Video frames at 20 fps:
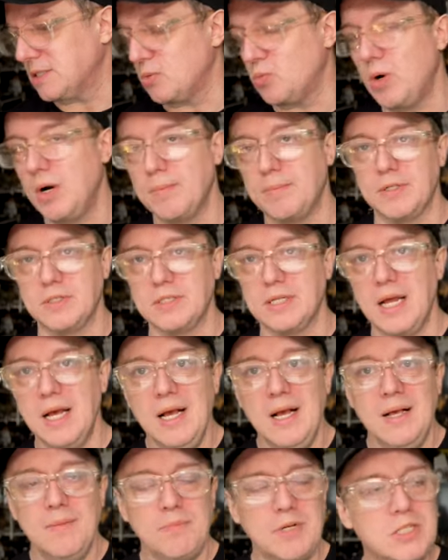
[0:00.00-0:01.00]
a white person.
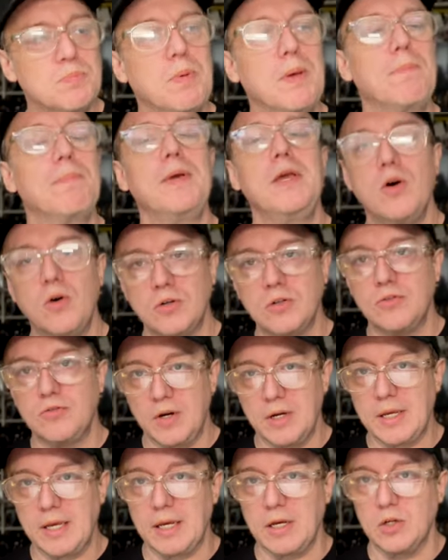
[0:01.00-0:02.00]
It must be beyond
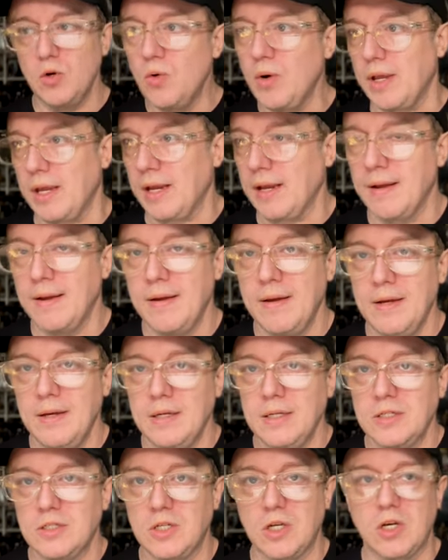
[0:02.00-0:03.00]
fucking annoying to